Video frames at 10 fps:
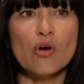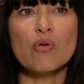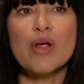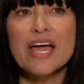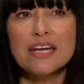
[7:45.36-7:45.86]

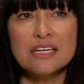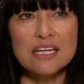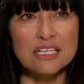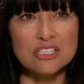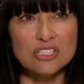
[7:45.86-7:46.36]
create a
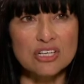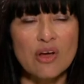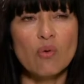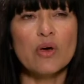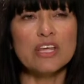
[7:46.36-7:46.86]
niche
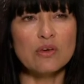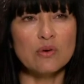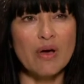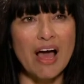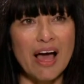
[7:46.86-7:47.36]
where
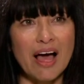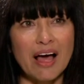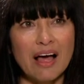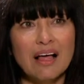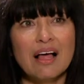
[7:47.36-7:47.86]
you
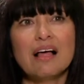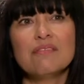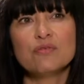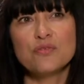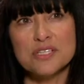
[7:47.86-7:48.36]
are
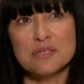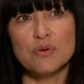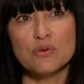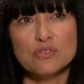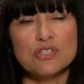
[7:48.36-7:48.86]

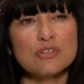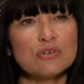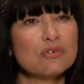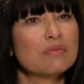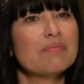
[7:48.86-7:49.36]
visible
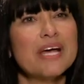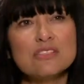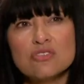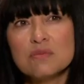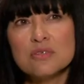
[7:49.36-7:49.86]
to
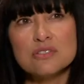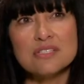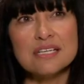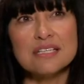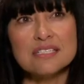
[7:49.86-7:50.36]
mainstream New
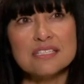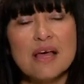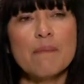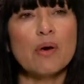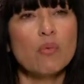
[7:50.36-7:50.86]
Zealand,
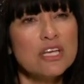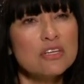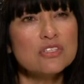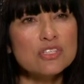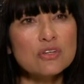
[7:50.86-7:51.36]
but when
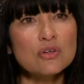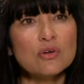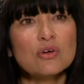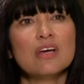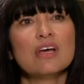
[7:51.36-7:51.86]
you
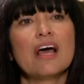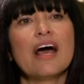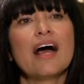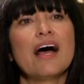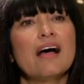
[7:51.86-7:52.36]
do,
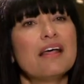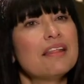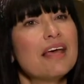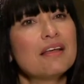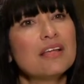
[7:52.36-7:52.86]

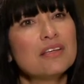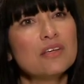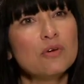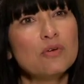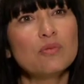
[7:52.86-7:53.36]

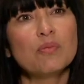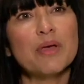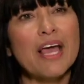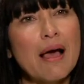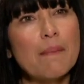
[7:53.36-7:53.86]
you
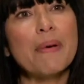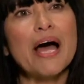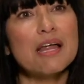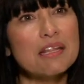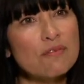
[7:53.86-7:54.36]
become
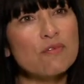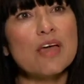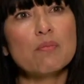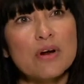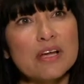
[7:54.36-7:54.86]
part of the
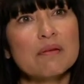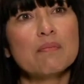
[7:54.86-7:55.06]
fabric